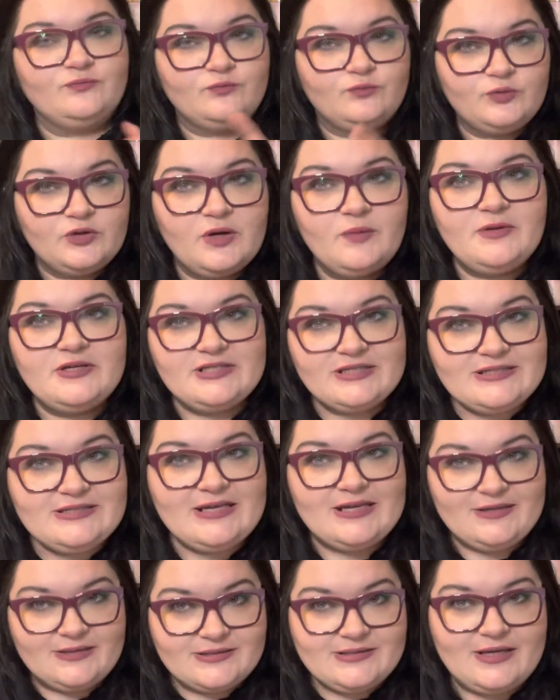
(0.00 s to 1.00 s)
Can we just
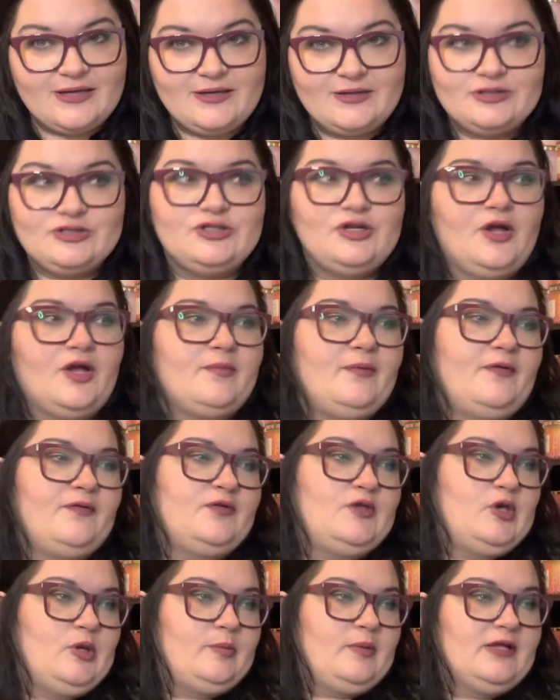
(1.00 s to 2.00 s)
take a second to talk about the
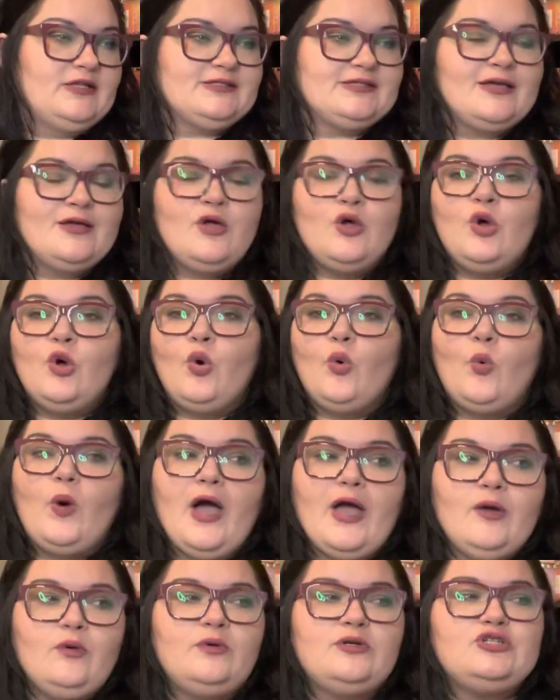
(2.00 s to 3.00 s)
coupons?
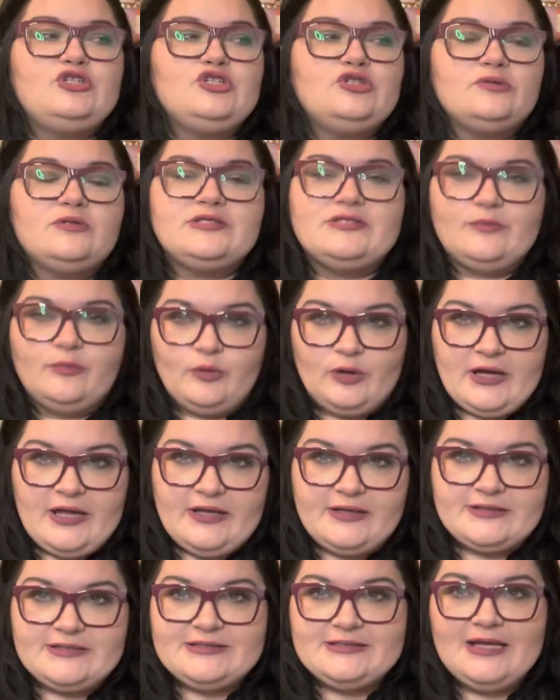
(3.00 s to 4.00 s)
Why would you as a
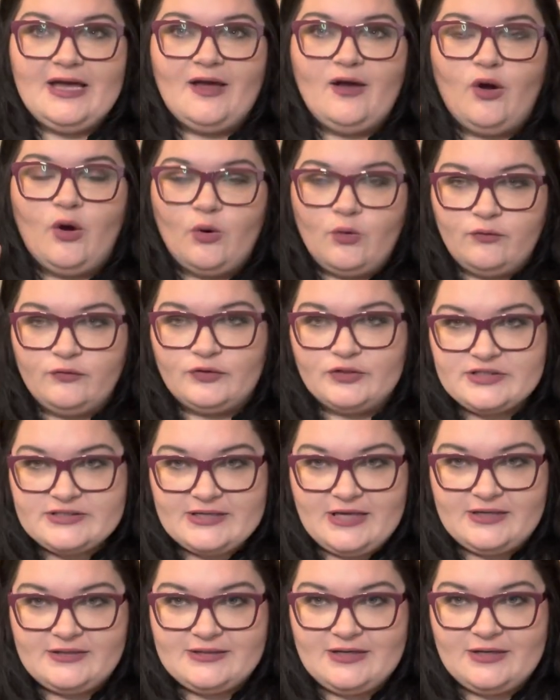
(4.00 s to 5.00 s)
brand not oversend